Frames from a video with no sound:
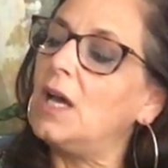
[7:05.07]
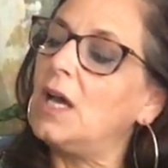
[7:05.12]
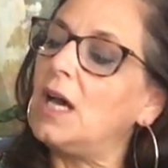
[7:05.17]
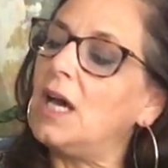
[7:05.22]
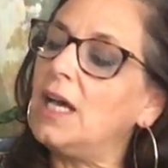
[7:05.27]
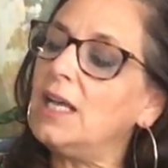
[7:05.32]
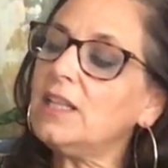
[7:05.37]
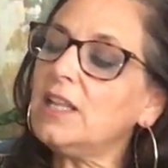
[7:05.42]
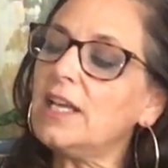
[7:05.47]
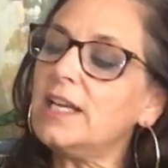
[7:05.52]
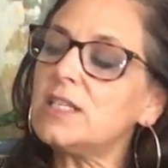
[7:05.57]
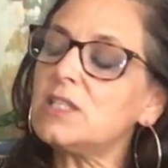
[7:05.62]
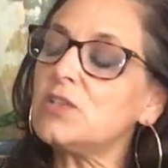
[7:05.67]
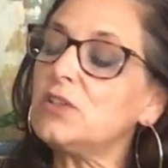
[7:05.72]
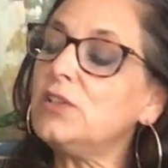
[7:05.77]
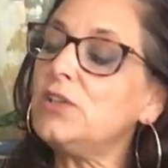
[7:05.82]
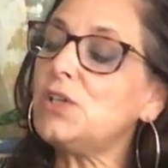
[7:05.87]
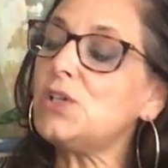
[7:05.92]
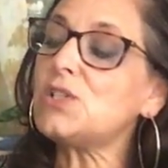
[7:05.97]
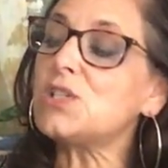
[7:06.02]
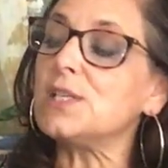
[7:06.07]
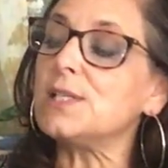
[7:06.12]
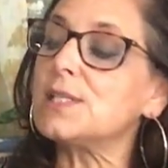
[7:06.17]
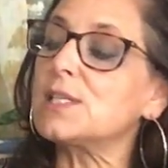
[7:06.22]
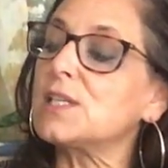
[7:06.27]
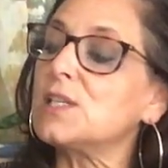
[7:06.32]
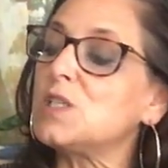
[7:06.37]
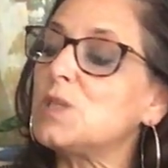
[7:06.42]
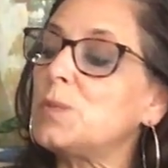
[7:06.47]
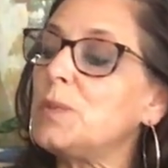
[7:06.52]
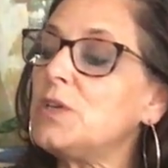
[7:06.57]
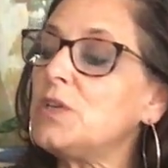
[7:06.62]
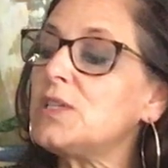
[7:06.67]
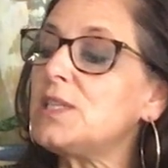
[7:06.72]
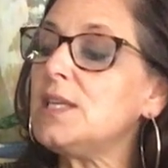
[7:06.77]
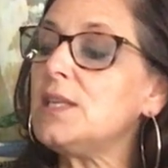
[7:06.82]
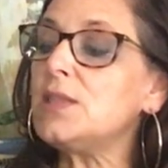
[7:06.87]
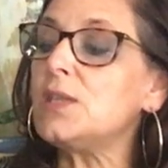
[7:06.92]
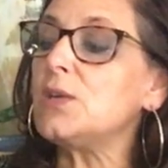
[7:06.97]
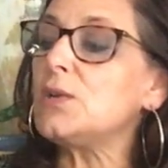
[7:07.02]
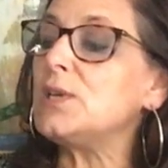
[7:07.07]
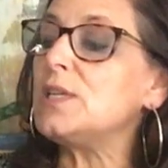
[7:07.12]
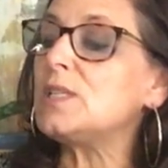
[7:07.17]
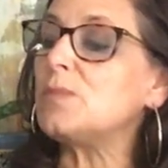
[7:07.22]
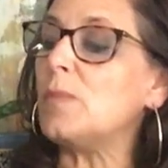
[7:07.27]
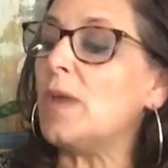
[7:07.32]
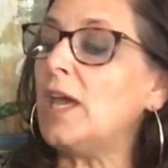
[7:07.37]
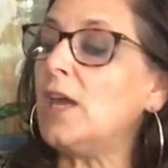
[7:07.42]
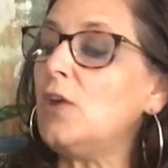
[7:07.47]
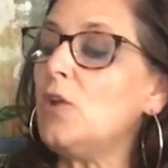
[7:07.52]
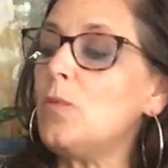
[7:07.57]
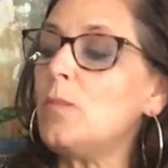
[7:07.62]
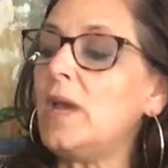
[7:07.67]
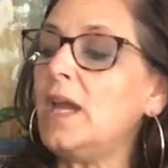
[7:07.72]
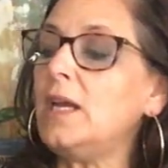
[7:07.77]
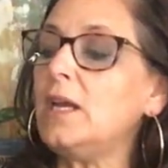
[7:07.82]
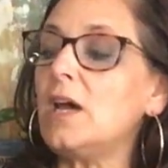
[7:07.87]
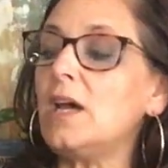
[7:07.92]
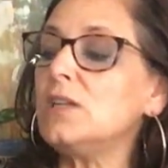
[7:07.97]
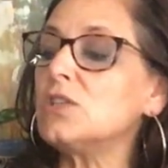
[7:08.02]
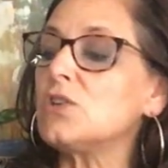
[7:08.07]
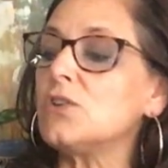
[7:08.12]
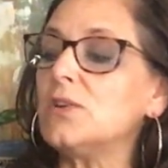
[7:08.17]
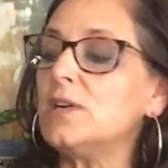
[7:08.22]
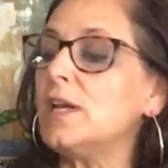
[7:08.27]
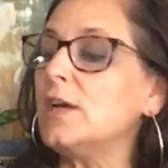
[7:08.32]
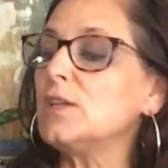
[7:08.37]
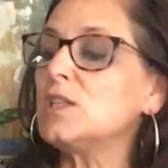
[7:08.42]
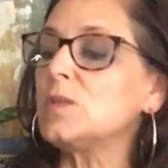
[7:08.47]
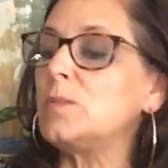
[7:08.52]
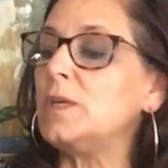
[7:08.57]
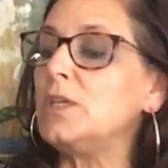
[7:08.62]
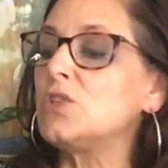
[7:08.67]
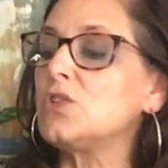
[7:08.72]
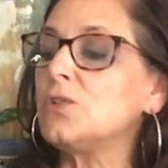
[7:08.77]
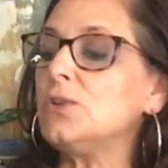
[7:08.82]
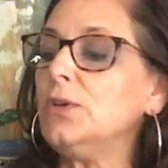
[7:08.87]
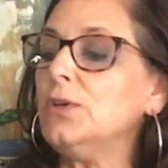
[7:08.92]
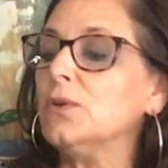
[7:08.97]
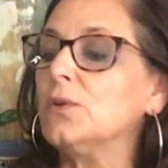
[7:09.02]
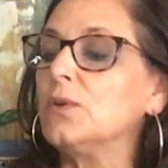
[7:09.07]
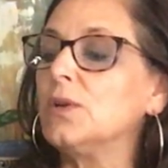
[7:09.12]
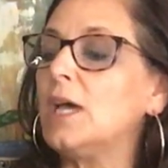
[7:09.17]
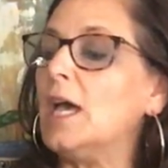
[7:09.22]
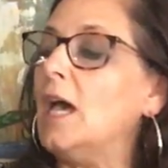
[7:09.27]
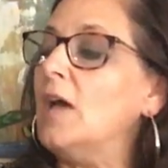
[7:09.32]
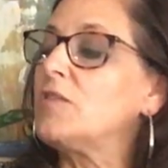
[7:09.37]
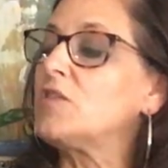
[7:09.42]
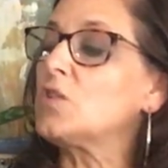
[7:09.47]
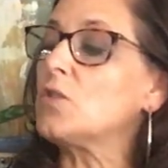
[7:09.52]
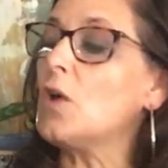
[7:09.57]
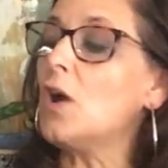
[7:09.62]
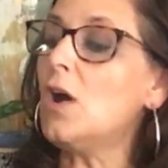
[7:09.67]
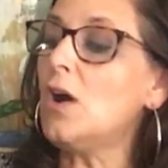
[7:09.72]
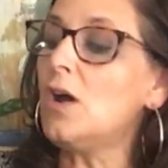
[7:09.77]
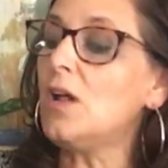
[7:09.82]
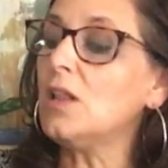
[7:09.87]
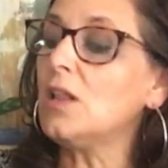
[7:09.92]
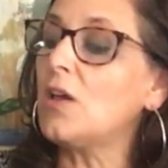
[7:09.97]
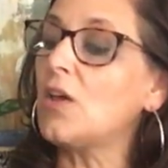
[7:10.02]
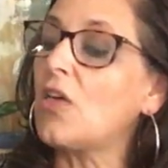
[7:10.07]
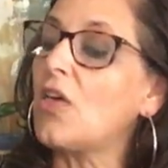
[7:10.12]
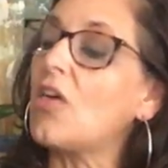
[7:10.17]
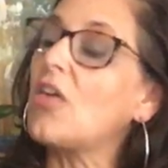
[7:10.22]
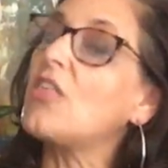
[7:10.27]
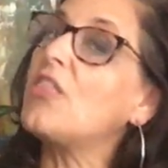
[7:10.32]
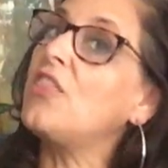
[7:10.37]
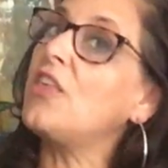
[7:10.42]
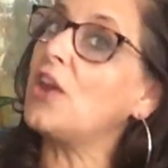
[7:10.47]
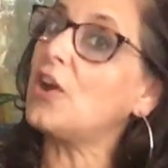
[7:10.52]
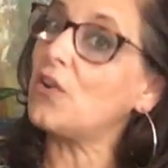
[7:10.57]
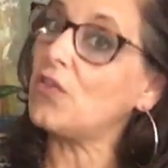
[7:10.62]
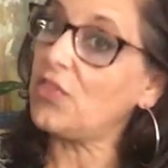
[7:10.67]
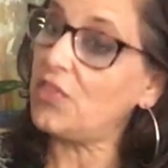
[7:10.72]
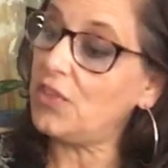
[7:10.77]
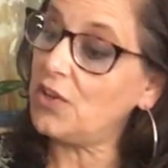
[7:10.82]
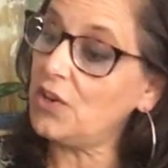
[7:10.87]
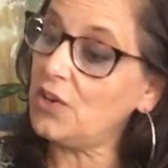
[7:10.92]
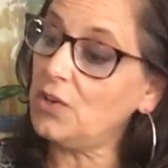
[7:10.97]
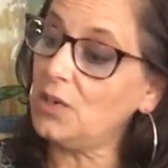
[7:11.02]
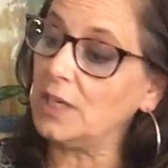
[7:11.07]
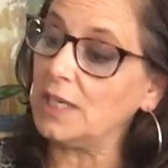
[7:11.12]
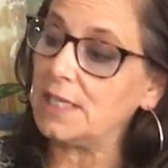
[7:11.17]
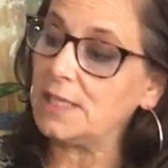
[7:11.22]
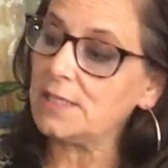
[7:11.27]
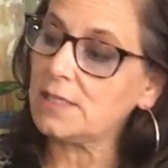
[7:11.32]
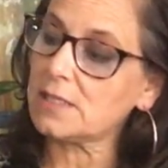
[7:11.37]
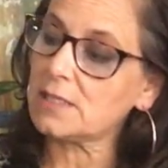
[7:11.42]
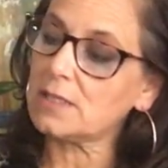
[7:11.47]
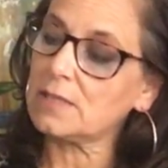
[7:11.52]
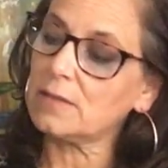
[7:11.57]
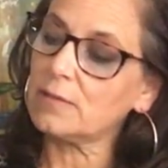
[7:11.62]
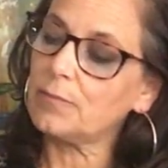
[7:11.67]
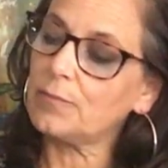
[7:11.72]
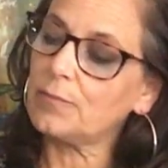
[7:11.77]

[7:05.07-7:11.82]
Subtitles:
Unlike delusions, conspiracy theories may or may not turn out to be true. After all, they're theories.